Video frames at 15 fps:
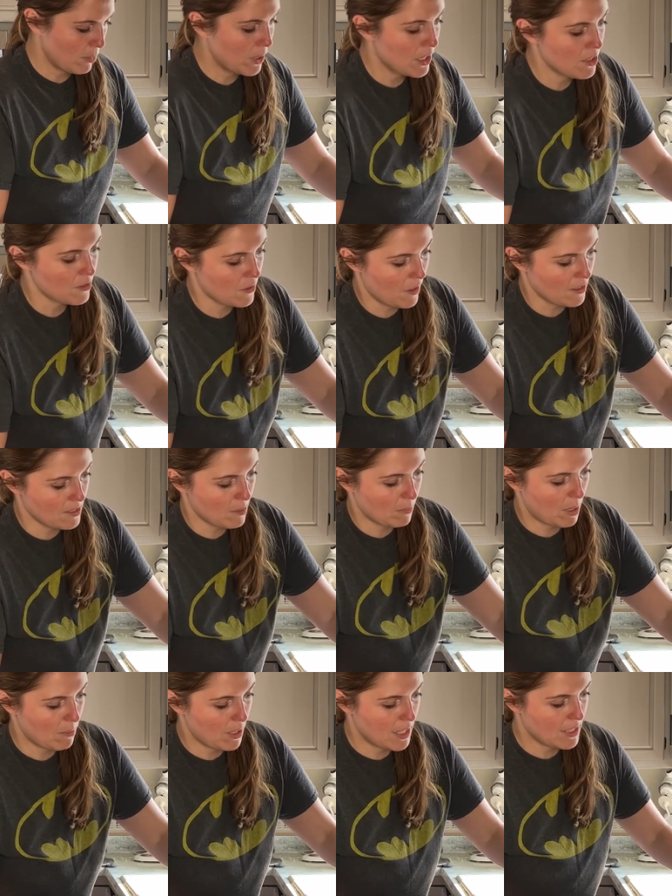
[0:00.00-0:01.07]
put the sauce on
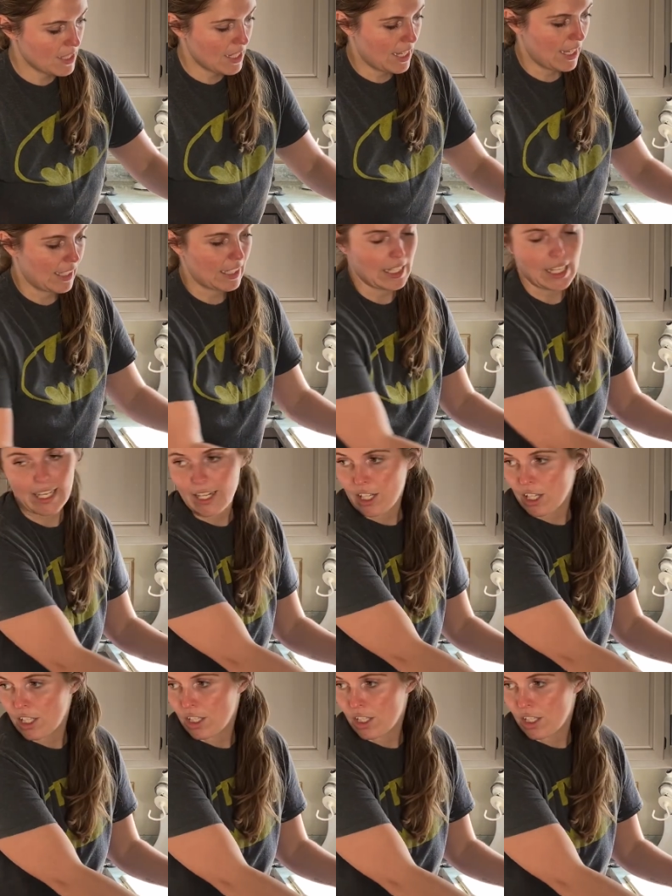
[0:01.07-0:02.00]
my pizza, I like